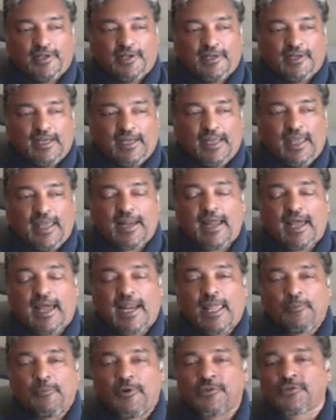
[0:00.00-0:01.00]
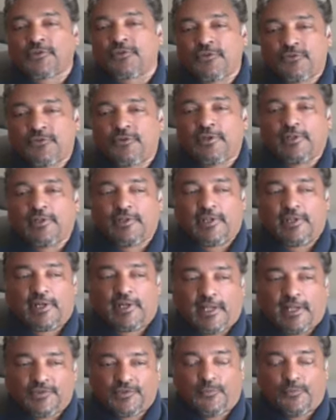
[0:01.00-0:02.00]
I'm also thrilled that,
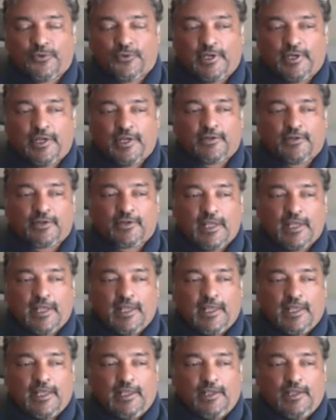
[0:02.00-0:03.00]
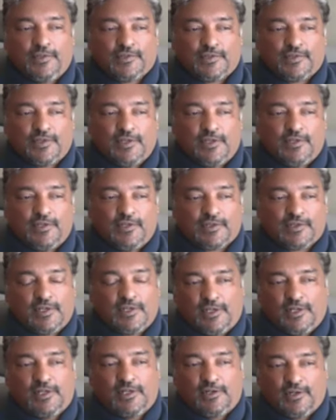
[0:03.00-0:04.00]
as you point out, he's an
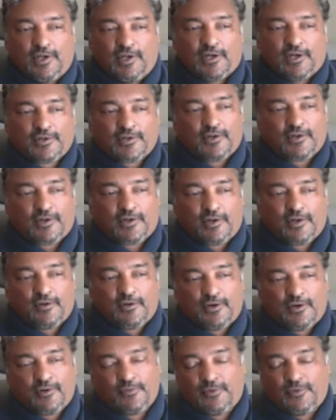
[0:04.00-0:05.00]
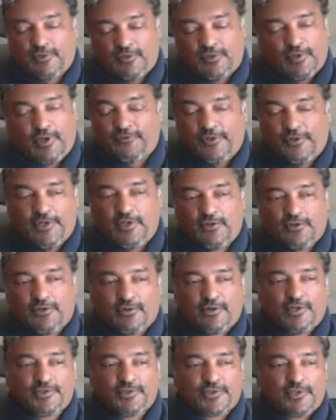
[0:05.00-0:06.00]
Indian doctor, or of Indian
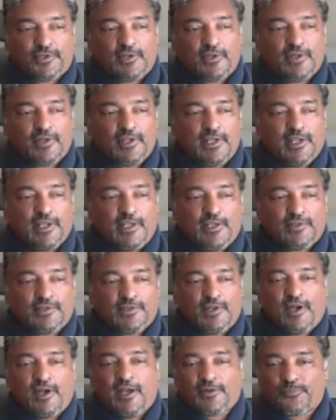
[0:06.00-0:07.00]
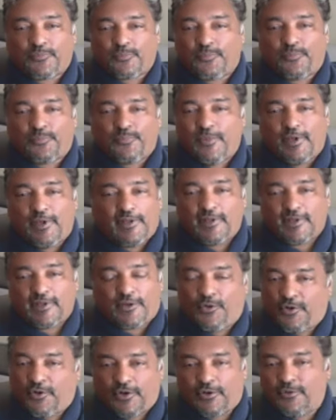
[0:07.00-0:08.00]
origin. He's not,
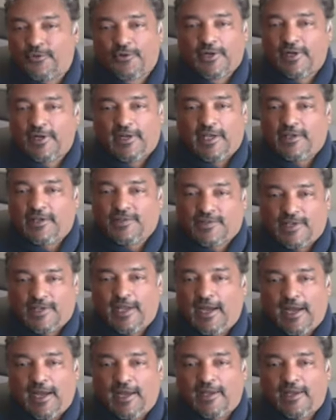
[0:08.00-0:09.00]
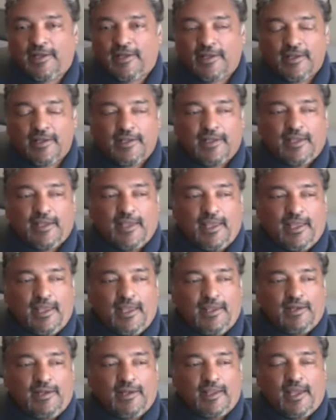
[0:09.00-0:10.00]
quote unquote, a nice guy.
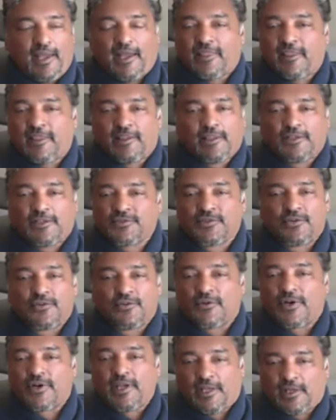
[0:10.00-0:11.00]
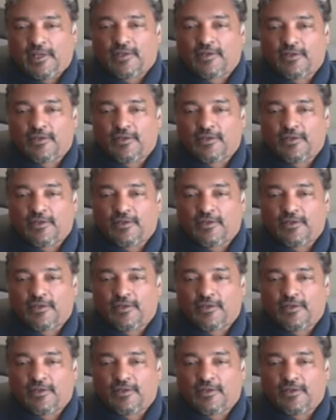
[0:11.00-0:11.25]
And I think that's great.